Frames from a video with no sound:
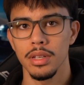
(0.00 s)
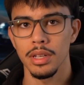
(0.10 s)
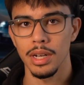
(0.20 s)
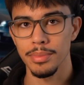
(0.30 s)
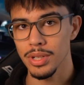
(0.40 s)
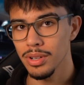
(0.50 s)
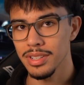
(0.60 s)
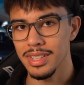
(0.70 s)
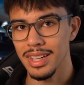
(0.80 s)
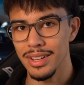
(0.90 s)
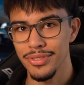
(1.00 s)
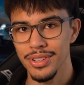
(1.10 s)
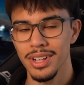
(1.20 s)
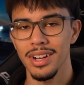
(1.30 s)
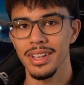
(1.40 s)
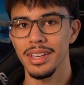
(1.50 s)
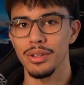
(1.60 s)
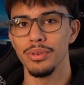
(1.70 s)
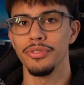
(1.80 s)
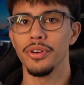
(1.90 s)
And I'm sorry to say, if you can't get
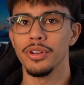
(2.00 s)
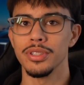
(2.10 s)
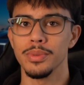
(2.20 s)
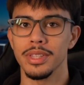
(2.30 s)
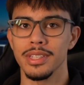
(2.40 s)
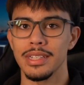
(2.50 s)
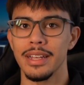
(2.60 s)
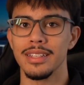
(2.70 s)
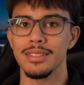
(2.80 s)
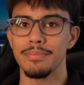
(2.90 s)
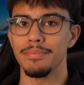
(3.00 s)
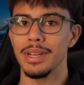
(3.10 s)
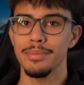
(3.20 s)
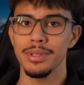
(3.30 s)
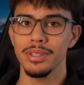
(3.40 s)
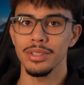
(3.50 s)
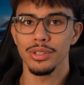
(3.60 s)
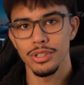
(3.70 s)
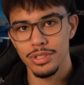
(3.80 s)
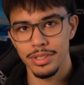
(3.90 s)
good photos with this lens, maybe
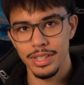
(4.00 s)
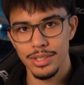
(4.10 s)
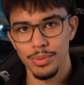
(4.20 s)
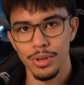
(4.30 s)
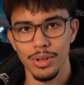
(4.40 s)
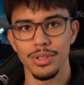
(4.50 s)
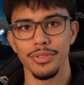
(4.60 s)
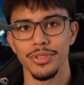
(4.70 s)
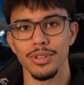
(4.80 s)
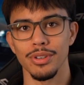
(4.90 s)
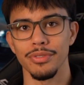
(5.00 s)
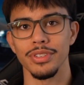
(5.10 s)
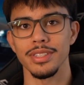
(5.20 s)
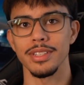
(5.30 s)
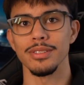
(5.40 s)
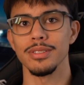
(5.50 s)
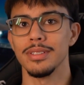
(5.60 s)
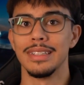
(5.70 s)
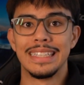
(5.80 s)
you just need to work on your photography skills.